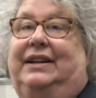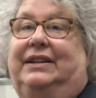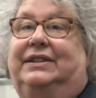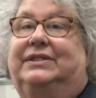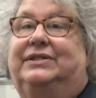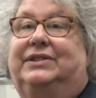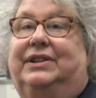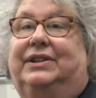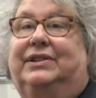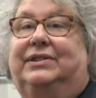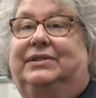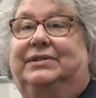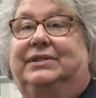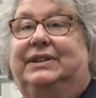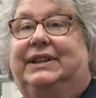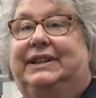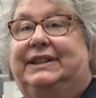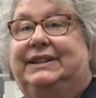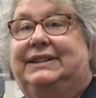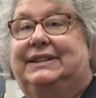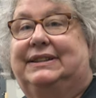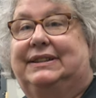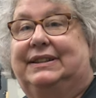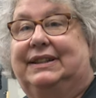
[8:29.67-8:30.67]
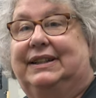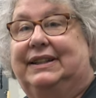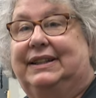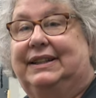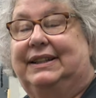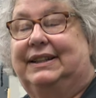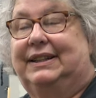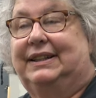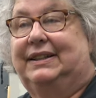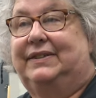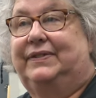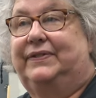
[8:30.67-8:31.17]
so it's
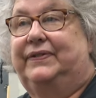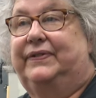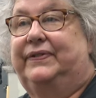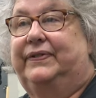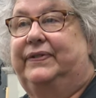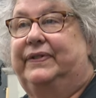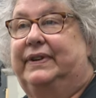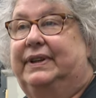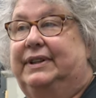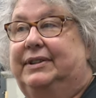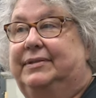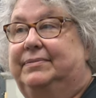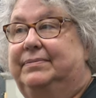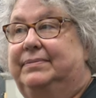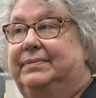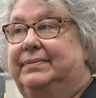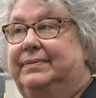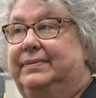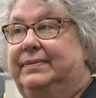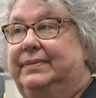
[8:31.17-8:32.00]
like if um,